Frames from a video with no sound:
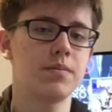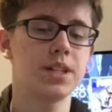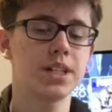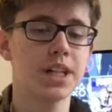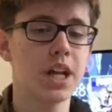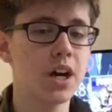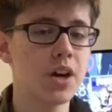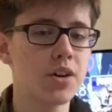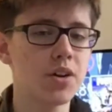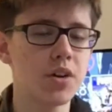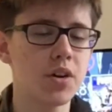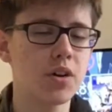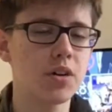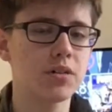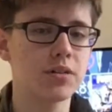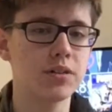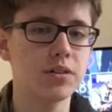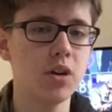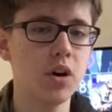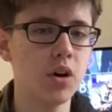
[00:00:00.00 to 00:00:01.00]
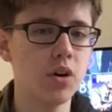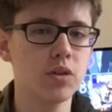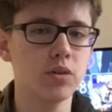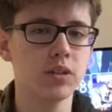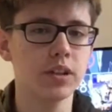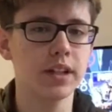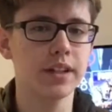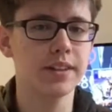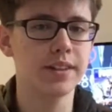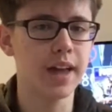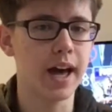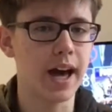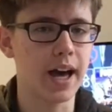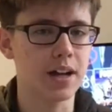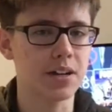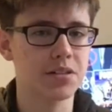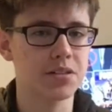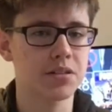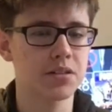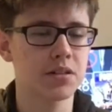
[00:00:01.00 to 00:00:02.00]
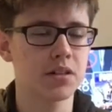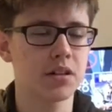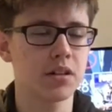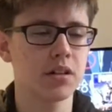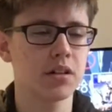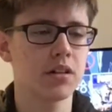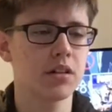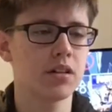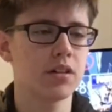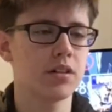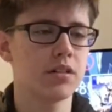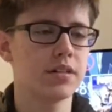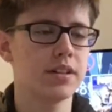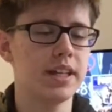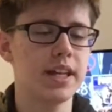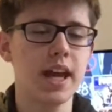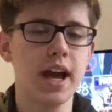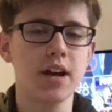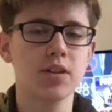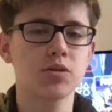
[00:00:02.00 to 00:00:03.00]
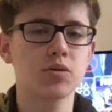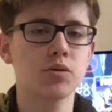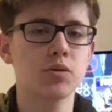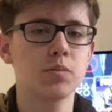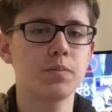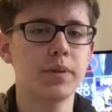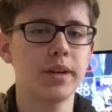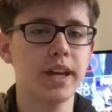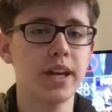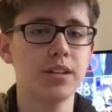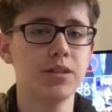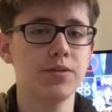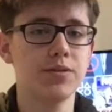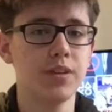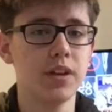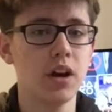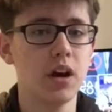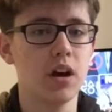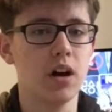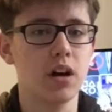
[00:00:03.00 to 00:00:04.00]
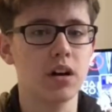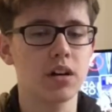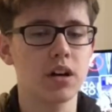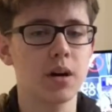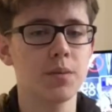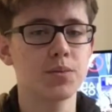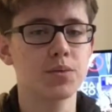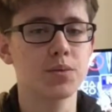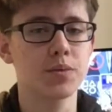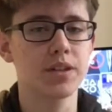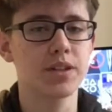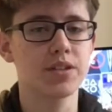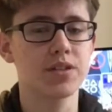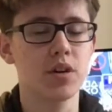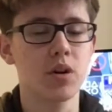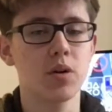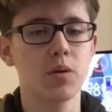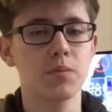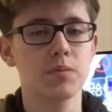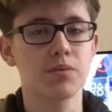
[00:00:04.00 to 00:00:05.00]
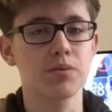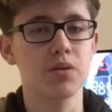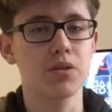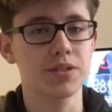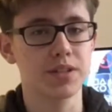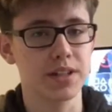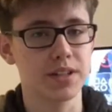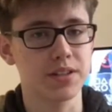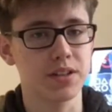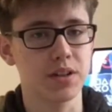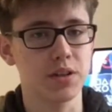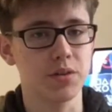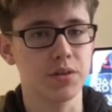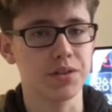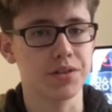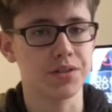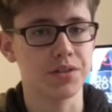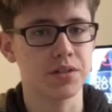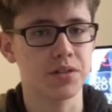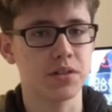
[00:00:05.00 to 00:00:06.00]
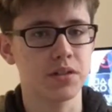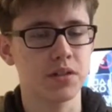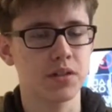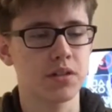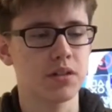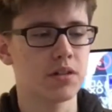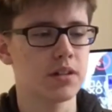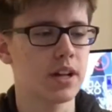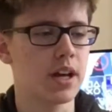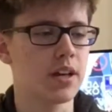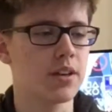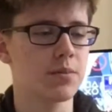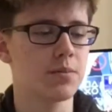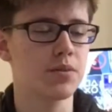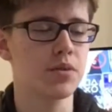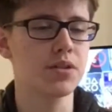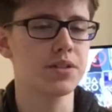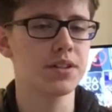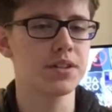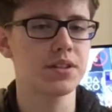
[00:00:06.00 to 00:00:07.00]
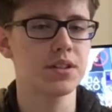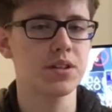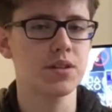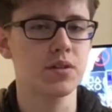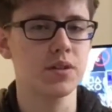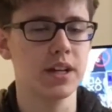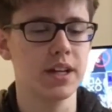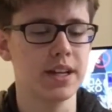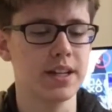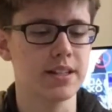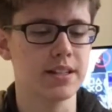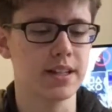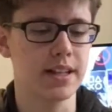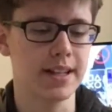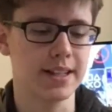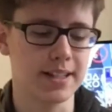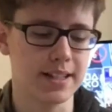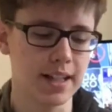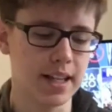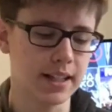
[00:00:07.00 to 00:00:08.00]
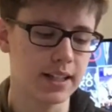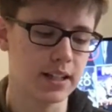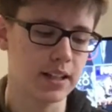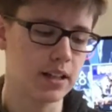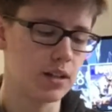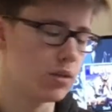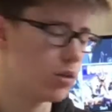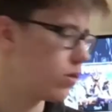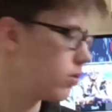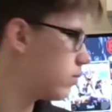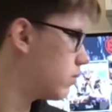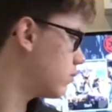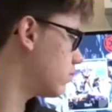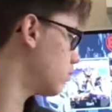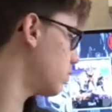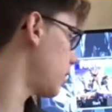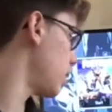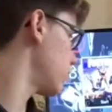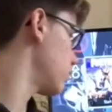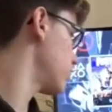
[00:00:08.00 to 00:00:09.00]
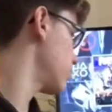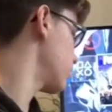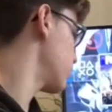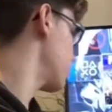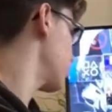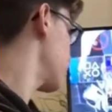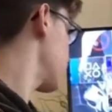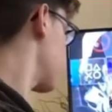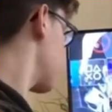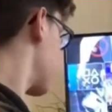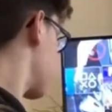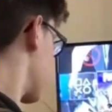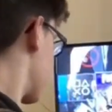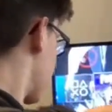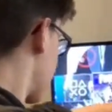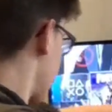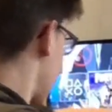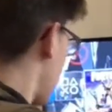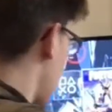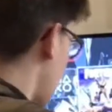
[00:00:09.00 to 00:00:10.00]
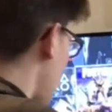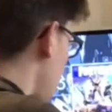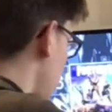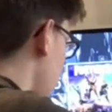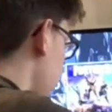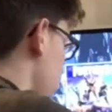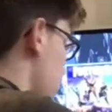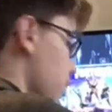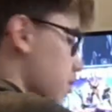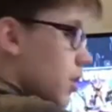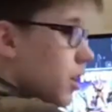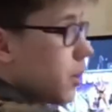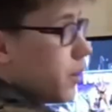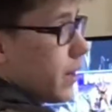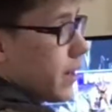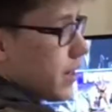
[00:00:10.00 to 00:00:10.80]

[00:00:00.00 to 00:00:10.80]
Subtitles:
Not only that, the actual PSVR comes with its own processor unit. Now the processor unit it's like a little, well, I'd like to show you